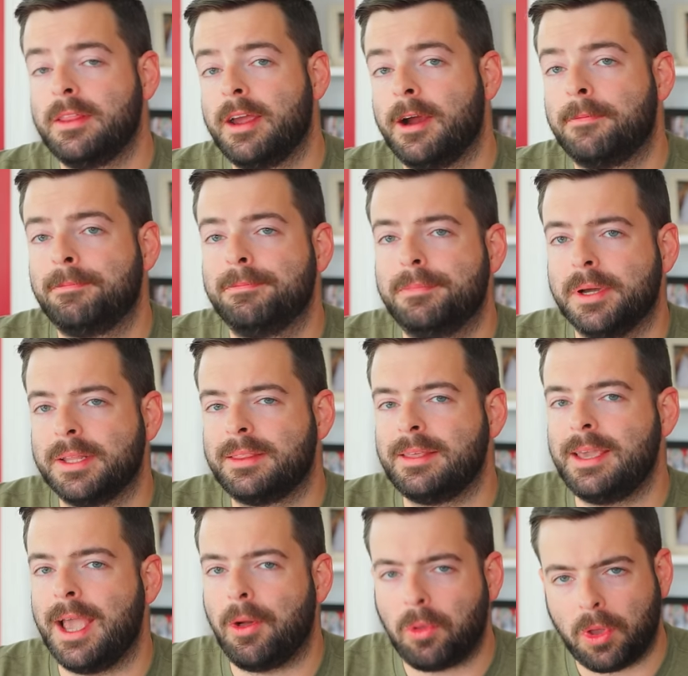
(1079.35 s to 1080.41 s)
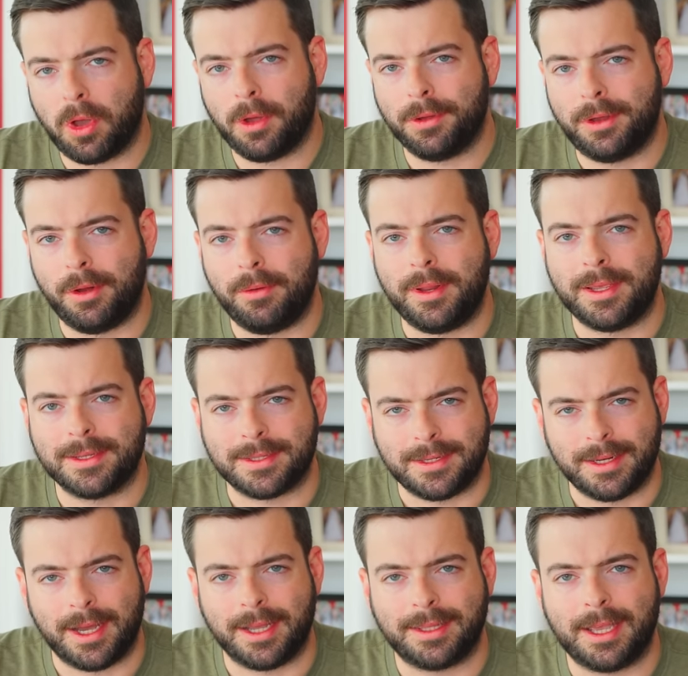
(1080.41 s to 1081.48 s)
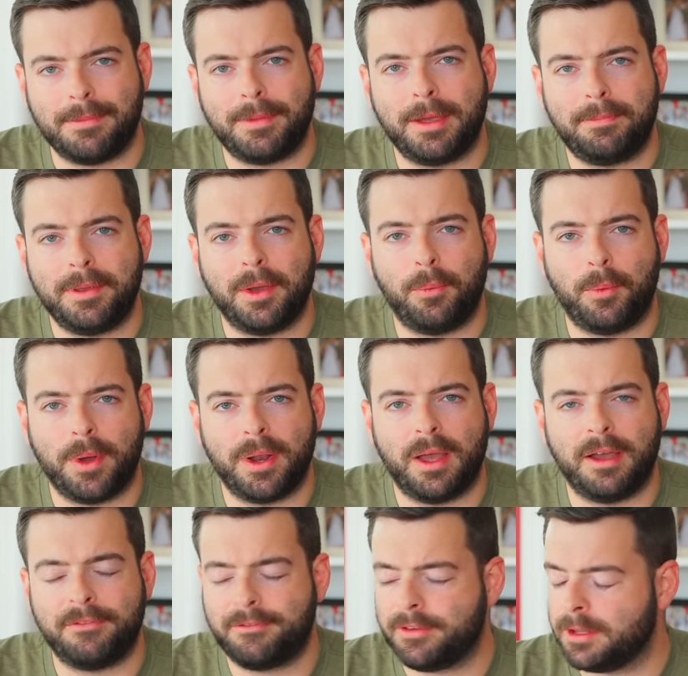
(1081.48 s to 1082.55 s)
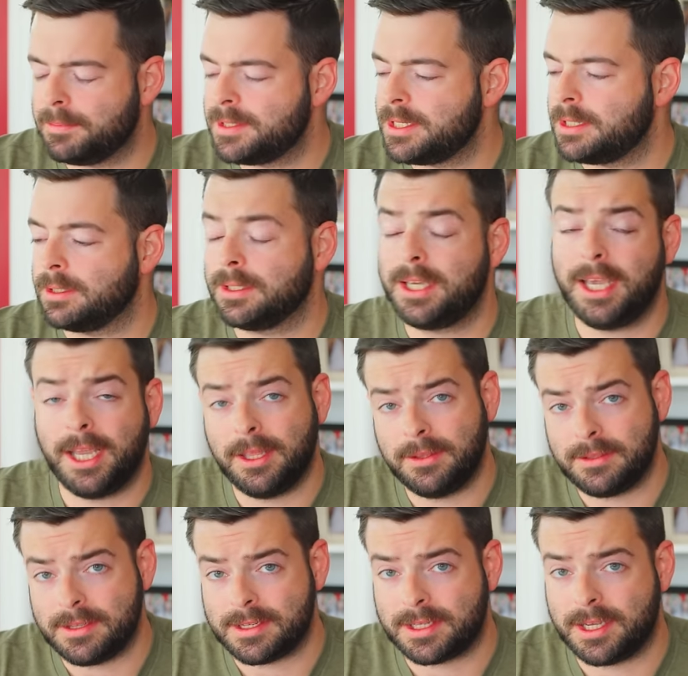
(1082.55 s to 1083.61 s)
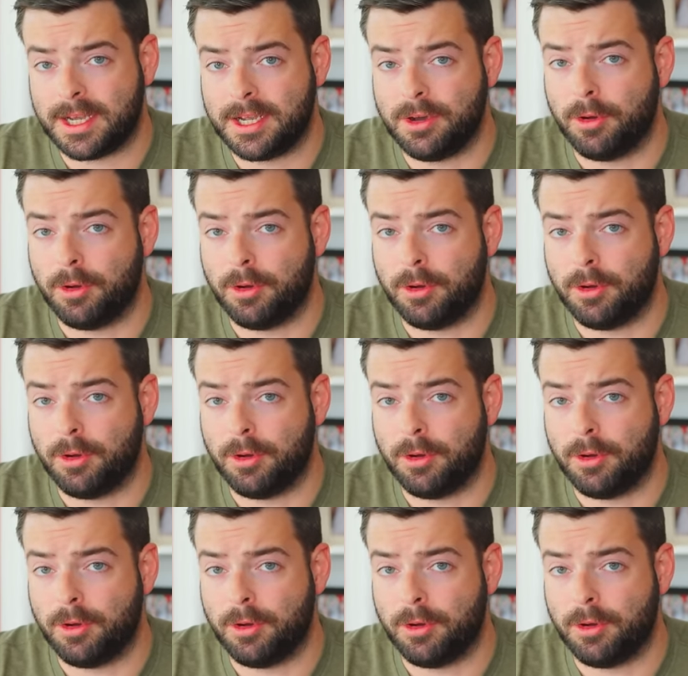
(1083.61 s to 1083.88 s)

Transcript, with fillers: there, but the alcohol note is not. That might be a one-off for the particular can that this guy